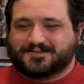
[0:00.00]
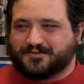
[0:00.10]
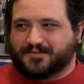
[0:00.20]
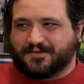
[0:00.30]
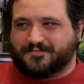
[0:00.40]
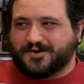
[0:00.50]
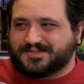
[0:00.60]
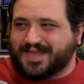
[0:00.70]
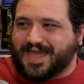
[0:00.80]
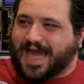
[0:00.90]
so for the
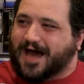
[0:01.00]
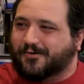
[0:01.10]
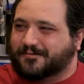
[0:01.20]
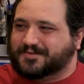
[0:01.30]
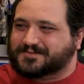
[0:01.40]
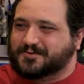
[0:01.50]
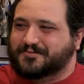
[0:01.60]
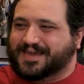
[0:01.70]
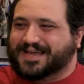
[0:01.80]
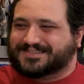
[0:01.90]
first like hour of this
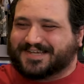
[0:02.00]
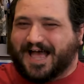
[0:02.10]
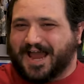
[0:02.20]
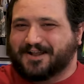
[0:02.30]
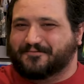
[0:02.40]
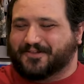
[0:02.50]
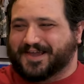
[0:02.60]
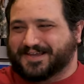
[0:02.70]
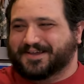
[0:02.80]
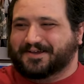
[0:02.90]
movie, it's kind of
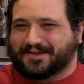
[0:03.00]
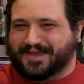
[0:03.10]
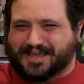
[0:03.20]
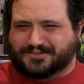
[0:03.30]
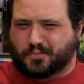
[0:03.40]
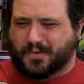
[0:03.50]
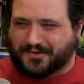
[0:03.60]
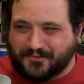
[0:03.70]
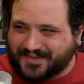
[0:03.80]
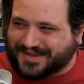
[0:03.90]
like is
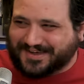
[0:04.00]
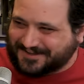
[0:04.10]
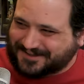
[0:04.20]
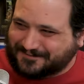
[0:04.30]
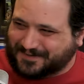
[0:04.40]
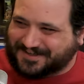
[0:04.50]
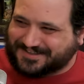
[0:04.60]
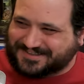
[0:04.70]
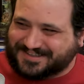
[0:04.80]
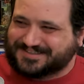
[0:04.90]
Will the killer
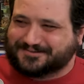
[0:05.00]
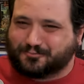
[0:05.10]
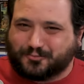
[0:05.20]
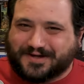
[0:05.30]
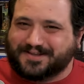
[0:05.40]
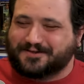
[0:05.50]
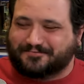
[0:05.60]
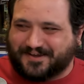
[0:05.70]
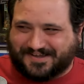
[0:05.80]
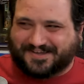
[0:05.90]
because he's really
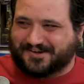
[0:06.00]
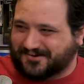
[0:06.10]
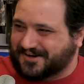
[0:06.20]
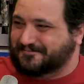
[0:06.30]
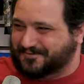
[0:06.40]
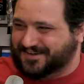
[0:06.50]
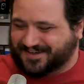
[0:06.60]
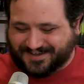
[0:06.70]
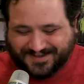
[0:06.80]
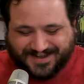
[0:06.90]
fucking
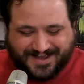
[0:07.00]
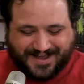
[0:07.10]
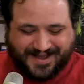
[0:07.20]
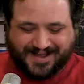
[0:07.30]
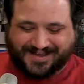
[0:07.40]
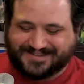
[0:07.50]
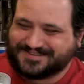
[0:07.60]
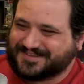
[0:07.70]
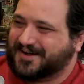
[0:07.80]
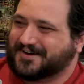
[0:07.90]
creepy. Yeah. Uh,
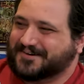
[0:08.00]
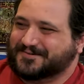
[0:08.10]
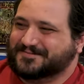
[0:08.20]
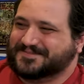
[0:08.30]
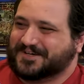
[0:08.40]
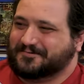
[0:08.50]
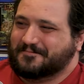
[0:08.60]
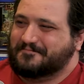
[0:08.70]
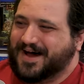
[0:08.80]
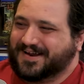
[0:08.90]
he's talking to himself
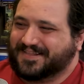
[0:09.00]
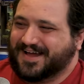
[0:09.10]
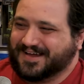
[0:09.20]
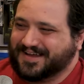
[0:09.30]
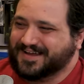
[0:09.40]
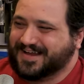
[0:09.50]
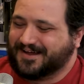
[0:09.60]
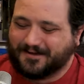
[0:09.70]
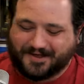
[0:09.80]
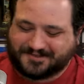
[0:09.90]
and monologuing.
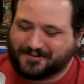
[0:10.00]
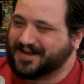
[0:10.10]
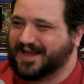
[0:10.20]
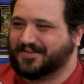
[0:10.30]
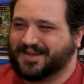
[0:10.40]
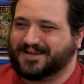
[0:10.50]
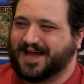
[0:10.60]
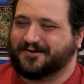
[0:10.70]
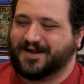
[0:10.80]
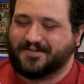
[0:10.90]
I'll, I'll, explain how they
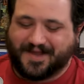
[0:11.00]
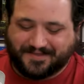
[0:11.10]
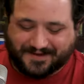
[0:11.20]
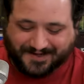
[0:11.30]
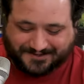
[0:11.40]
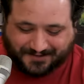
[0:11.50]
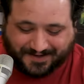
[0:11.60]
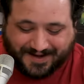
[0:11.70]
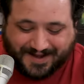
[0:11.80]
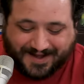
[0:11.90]
got around that in the next
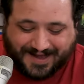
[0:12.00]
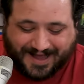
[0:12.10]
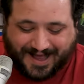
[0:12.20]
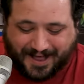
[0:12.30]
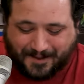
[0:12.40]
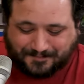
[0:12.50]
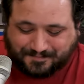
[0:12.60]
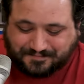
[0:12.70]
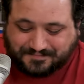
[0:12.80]
one. Um,